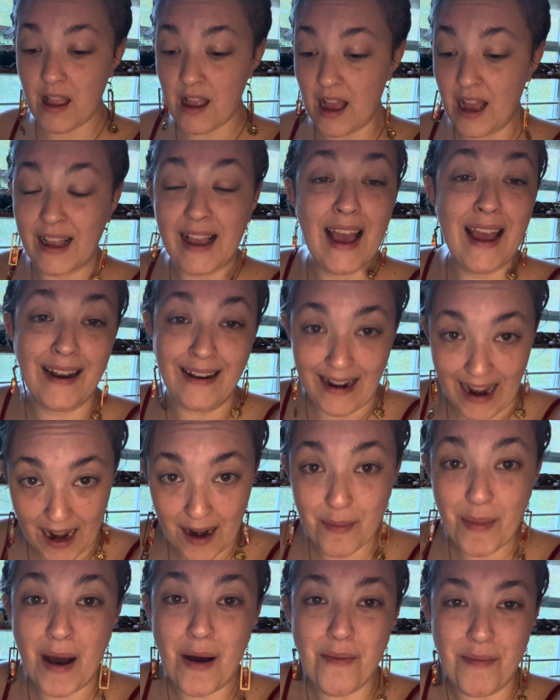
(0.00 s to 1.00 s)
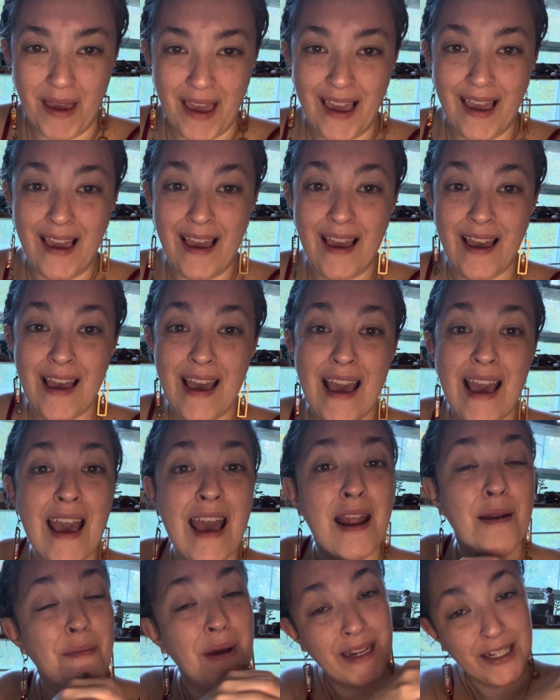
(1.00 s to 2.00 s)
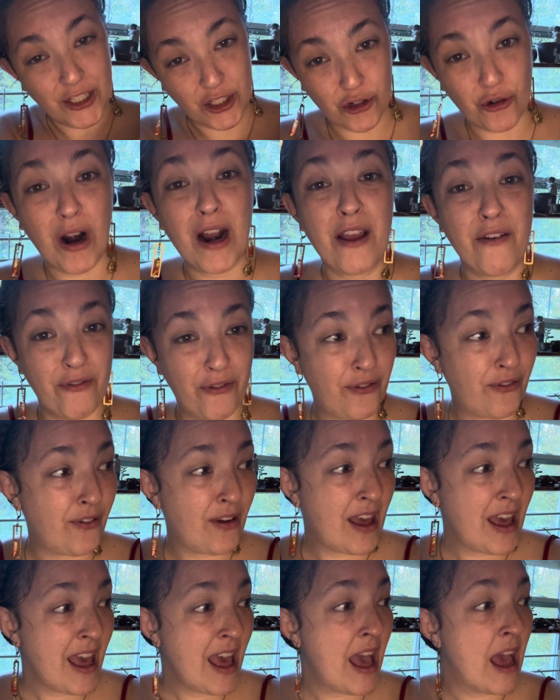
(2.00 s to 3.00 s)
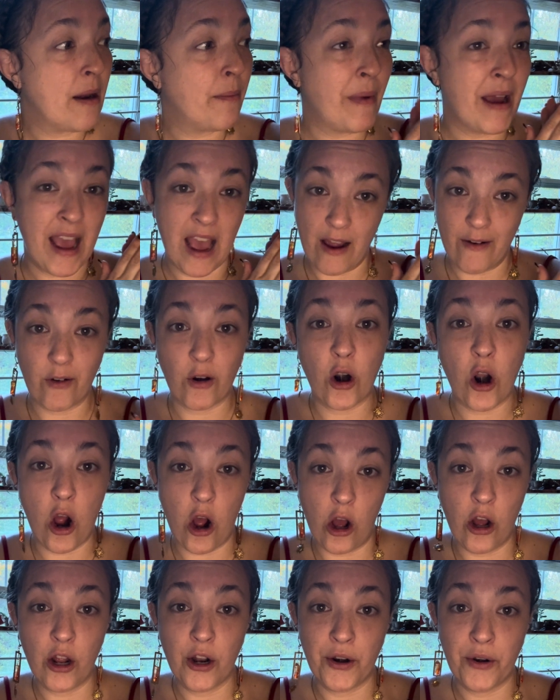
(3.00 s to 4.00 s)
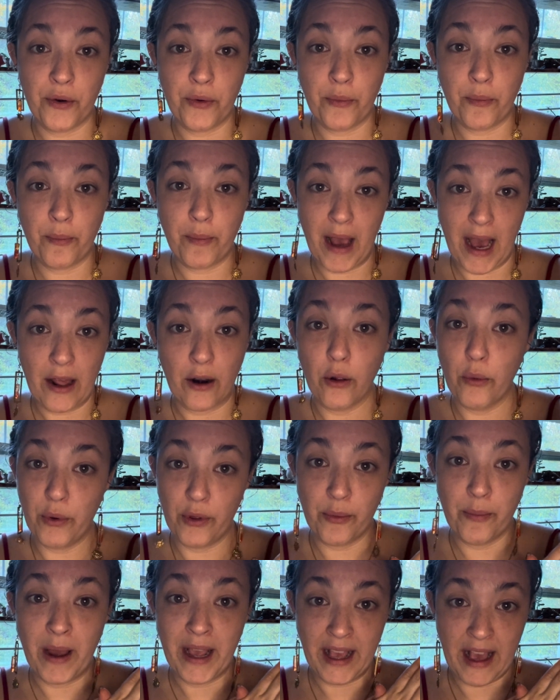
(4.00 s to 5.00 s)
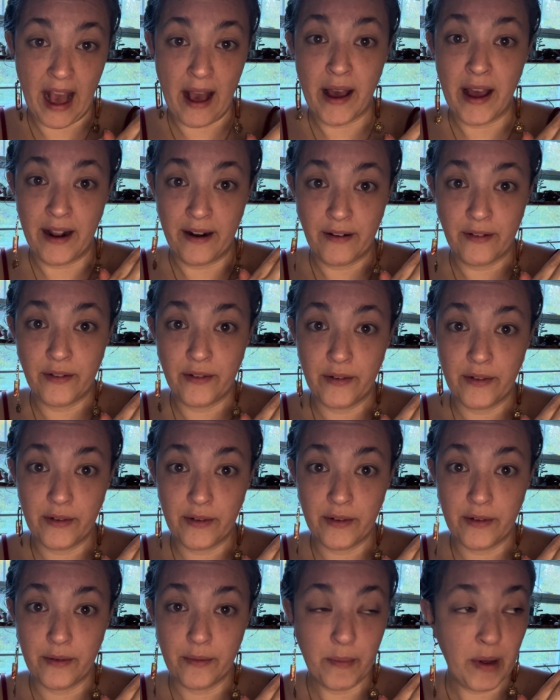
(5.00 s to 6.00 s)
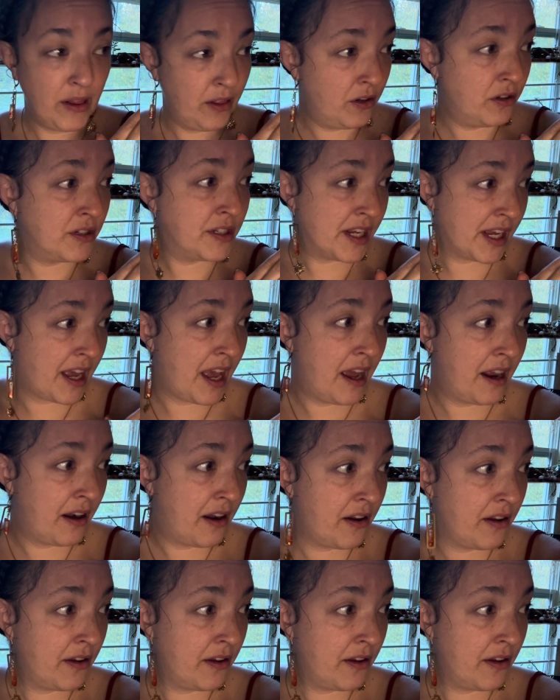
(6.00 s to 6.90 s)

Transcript: again, not about me and my strife and my ever-on battle with my cat. My little dickhead.